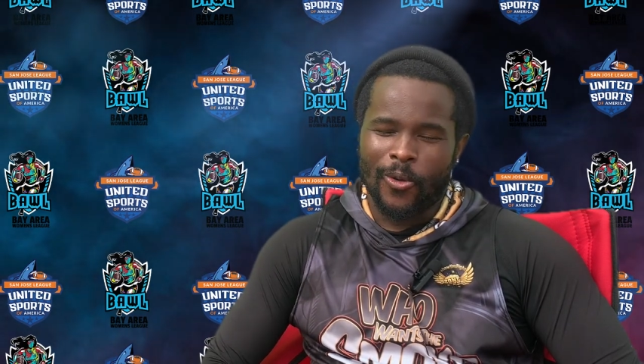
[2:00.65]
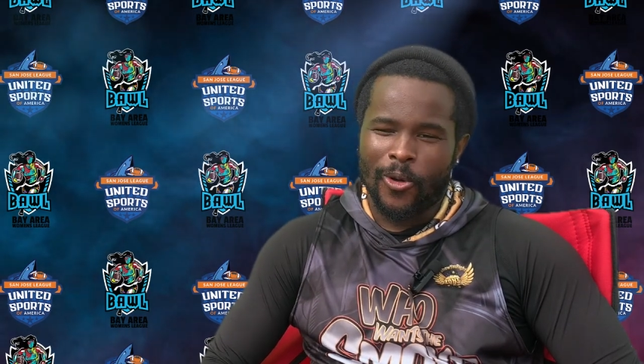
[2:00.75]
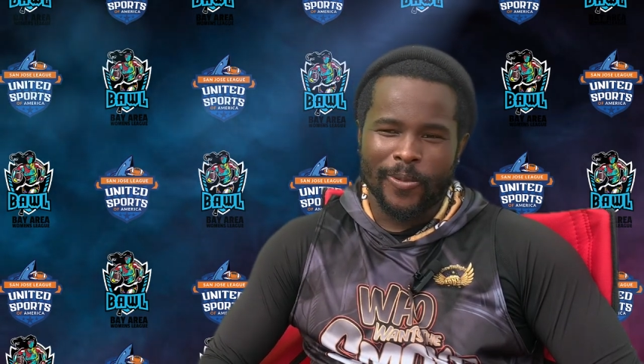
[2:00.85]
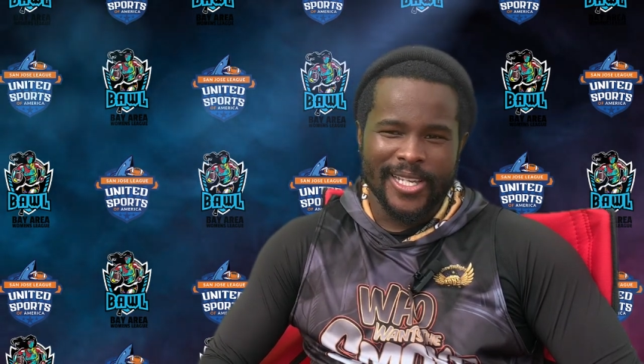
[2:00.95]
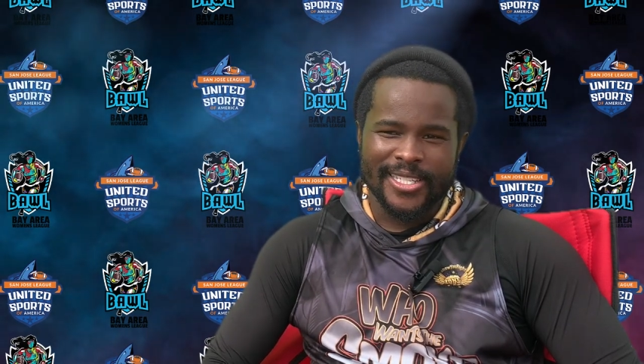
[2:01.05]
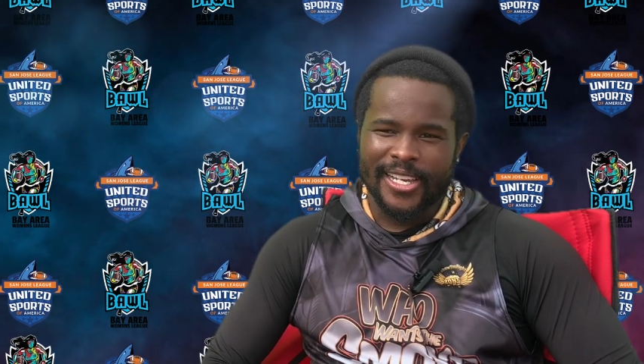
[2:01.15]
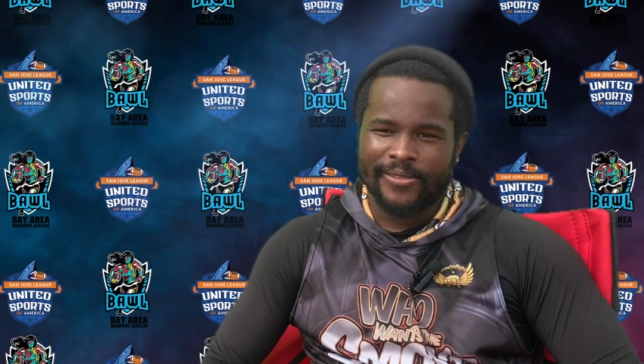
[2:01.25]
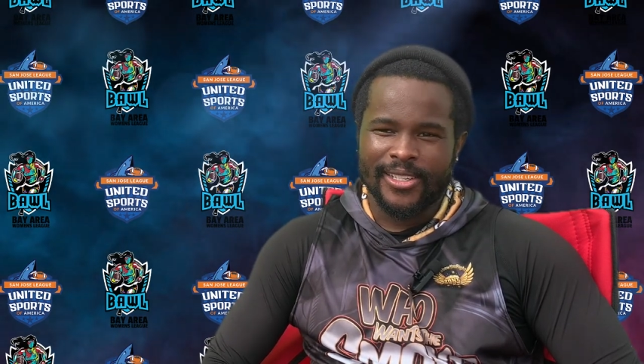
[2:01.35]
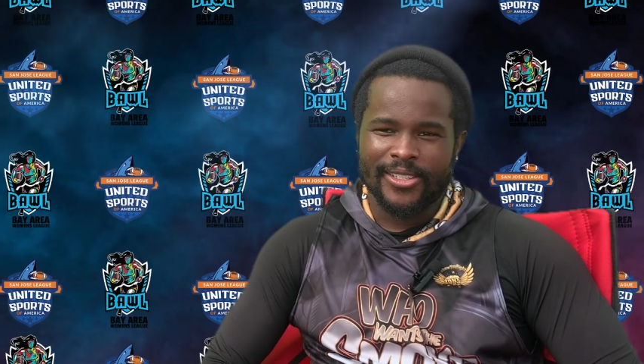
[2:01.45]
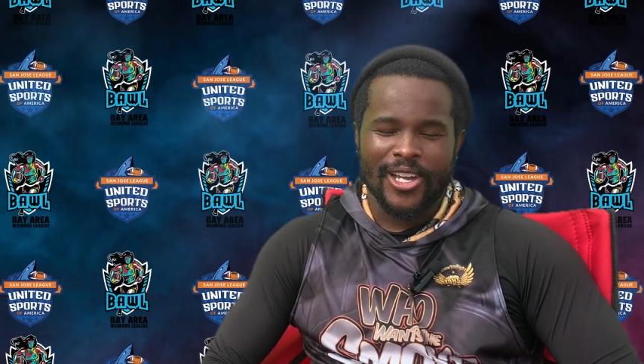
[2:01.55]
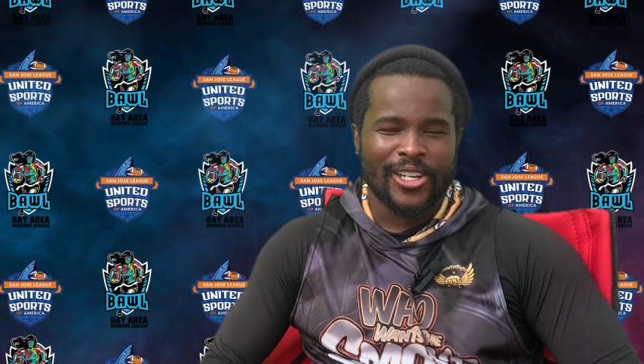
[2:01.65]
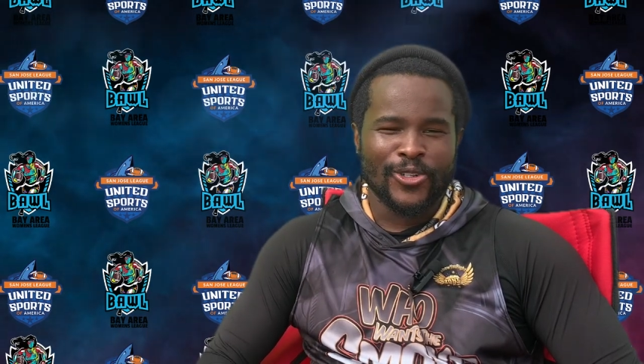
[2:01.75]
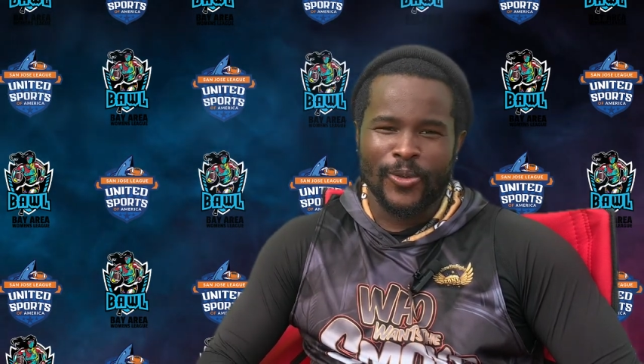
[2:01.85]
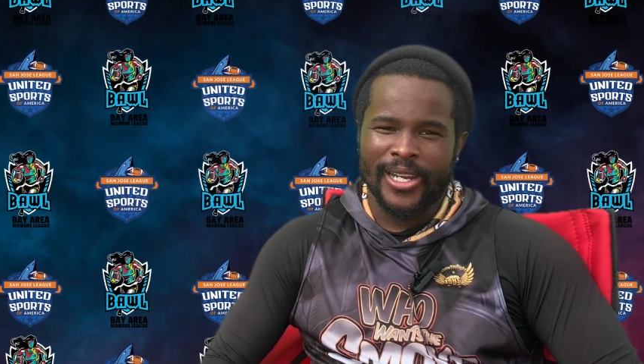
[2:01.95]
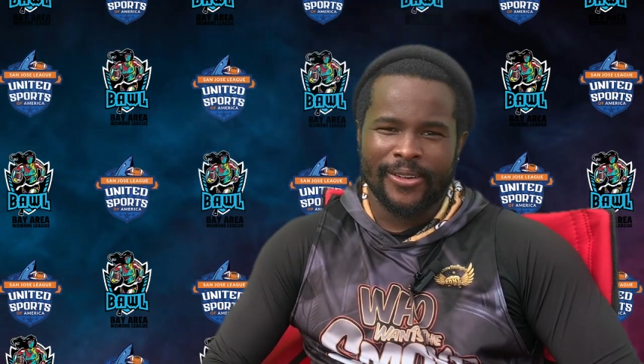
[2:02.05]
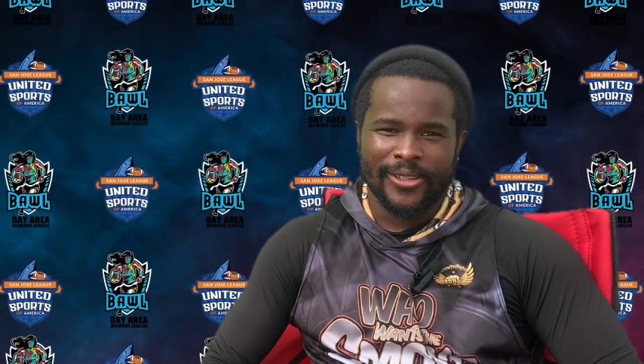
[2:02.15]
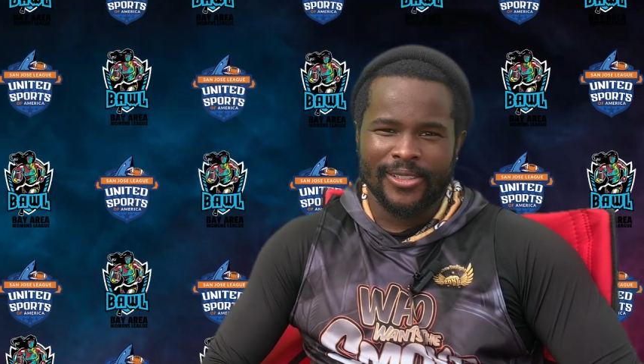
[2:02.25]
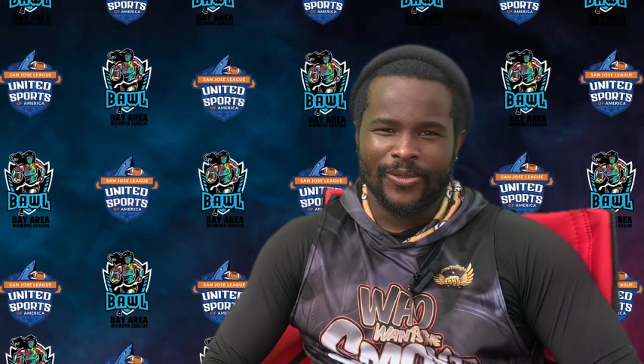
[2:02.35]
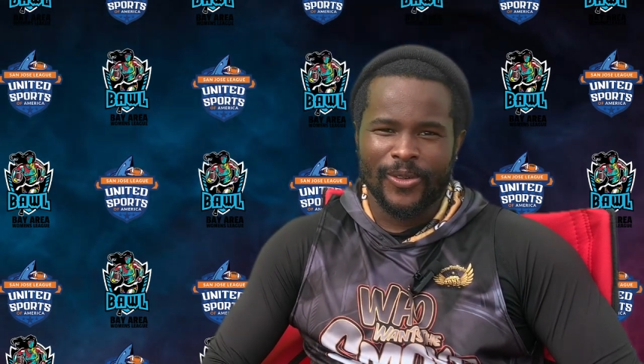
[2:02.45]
I will play safety. I'll do whatever.